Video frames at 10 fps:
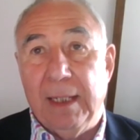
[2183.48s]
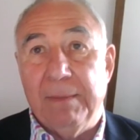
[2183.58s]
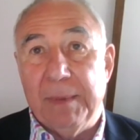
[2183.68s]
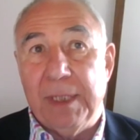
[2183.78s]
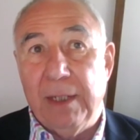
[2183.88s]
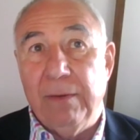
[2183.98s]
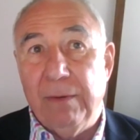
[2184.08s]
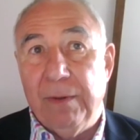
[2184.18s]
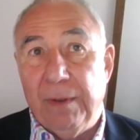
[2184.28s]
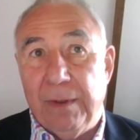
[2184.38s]
So,
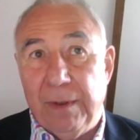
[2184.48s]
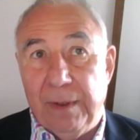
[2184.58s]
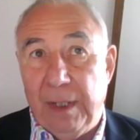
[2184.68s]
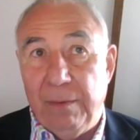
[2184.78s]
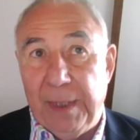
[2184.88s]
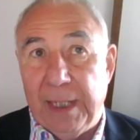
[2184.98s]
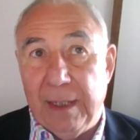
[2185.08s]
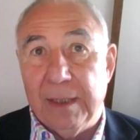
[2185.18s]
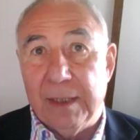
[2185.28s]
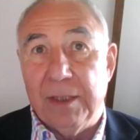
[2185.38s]
no, we
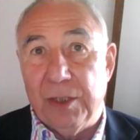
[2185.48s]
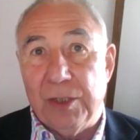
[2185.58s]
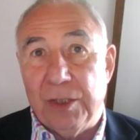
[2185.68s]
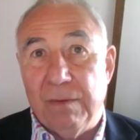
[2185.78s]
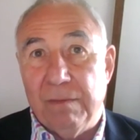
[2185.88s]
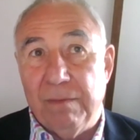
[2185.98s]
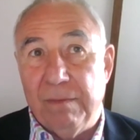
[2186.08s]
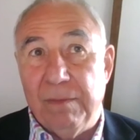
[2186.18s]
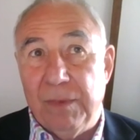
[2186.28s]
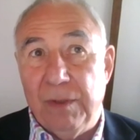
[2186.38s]
can't just
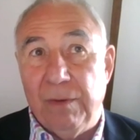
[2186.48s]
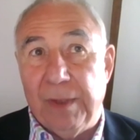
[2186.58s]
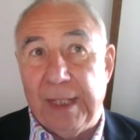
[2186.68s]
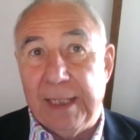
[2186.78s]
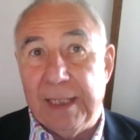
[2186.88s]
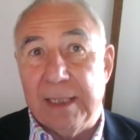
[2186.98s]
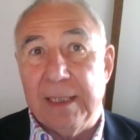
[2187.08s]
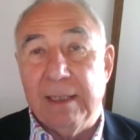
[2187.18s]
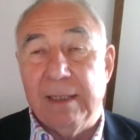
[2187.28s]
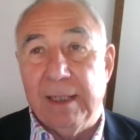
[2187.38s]
do
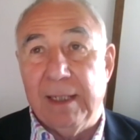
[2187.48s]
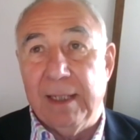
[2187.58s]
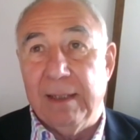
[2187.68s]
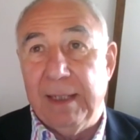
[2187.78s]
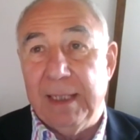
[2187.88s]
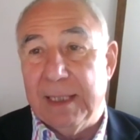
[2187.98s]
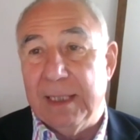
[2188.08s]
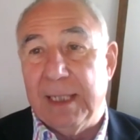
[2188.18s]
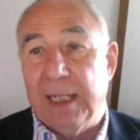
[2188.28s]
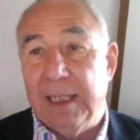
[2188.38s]
things
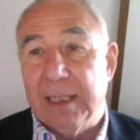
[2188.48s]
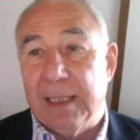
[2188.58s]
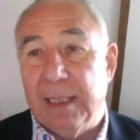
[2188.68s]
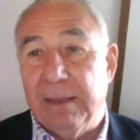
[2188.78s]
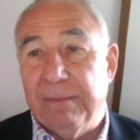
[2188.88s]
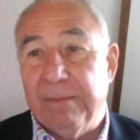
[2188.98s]
instantaneously.